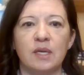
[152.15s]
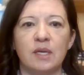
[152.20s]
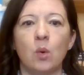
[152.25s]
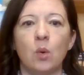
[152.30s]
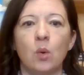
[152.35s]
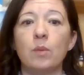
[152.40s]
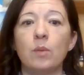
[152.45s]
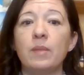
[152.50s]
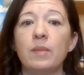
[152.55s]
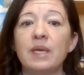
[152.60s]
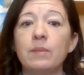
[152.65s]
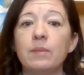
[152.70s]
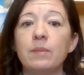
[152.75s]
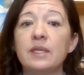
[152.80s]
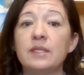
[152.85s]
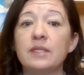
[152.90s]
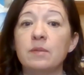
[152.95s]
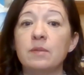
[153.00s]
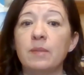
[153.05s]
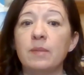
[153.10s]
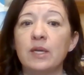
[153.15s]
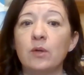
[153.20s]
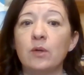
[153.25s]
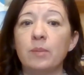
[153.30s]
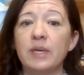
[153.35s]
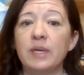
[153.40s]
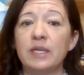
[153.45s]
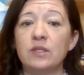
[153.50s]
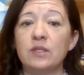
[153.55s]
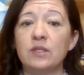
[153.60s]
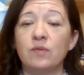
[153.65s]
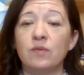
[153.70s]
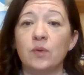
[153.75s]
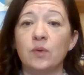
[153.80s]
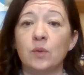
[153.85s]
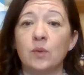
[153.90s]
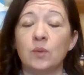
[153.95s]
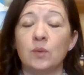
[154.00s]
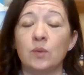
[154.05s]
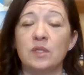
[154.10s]
Or maybe tomato based
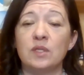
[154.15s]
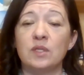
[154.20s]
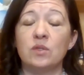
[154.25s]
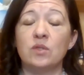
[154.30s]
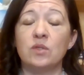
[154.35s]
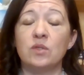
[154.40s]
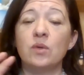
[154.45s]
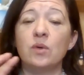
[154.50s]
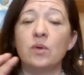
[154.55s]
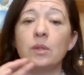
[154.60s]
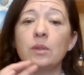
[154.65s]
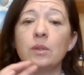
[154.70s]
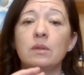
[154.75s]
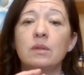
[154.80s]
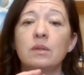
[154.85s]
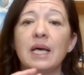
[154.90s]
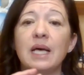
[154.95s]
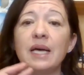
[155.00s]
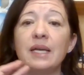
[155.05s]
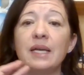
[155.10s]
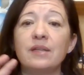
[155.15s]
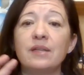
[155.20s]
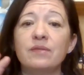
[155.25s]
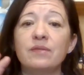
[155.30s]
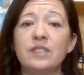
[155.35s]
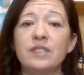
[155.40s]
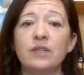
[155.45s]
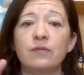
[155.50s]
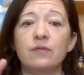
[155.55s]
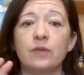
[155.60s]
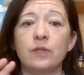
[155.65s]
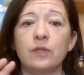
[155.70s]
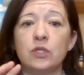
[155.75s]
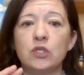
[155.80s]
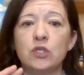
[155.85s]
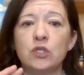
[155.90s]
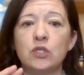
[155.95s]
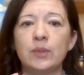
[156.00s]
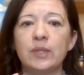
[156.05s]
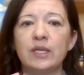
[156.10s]
foods. So there are a lot of different
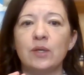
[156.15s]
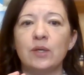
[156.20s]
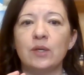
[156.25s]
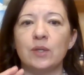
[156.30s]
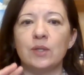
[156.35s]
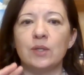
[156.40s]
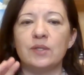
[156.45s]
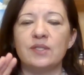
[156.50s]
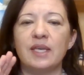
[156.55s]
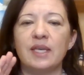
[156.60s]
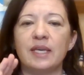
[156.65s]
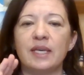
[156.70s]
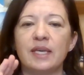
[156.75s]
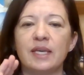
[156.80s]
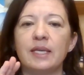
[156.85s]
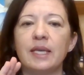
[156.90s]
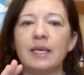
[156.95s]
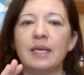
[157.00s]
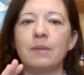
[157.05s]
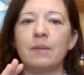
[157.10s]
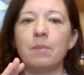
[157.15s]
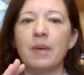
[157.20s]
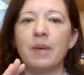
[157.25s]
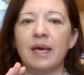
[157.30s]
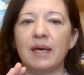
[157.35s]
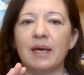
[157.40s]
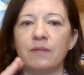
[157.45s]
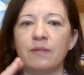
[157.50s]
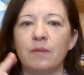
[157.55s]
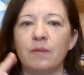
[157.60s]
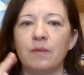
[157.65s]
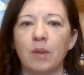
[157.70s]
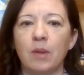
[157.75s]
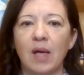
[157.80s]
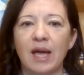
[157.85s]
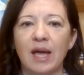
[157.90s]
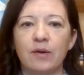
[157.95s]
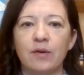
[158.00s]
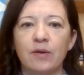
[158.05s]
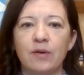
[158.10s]
triggers that can impact the
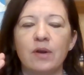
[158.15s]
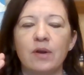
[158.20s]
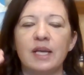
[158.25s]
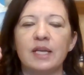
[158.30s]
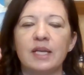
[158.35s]
bladder.